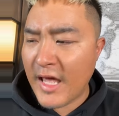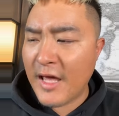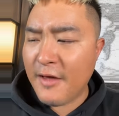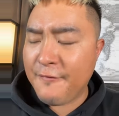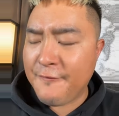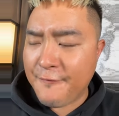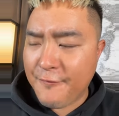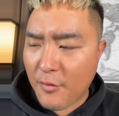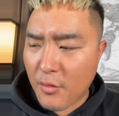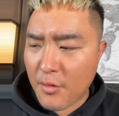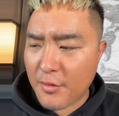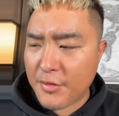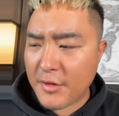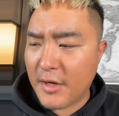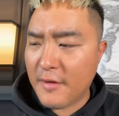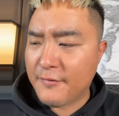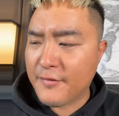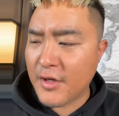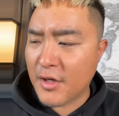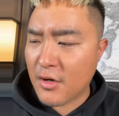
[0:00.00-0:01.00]
A
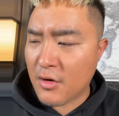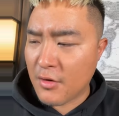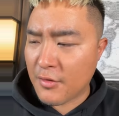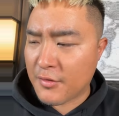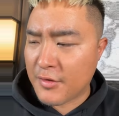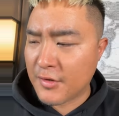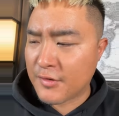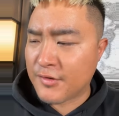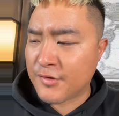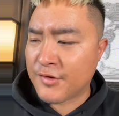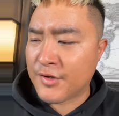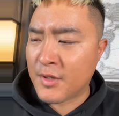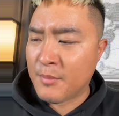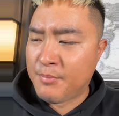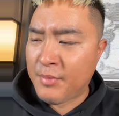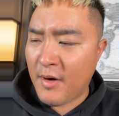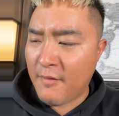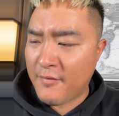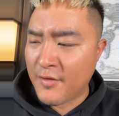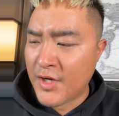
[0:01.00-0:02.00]
fourth of the earth. Good to see
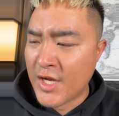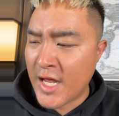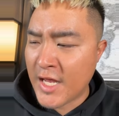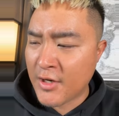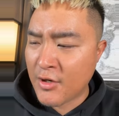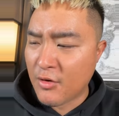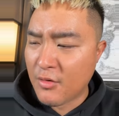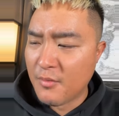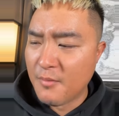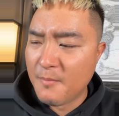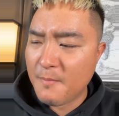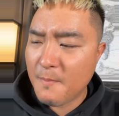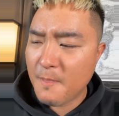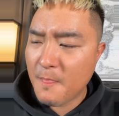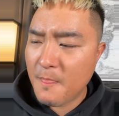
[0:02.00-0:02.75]
a prophet, Daniel.